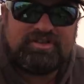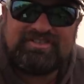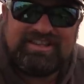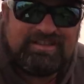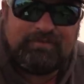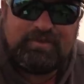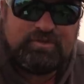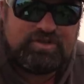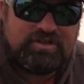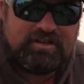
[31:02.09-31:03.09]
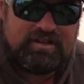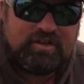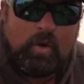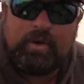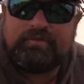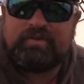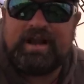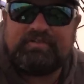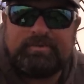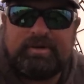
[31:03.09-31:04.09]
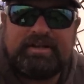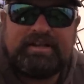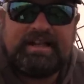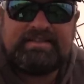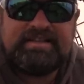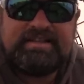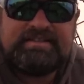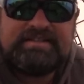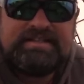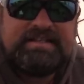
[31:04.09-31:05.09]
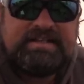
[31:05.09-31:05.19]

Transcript: just get the future going for everybody in that sense.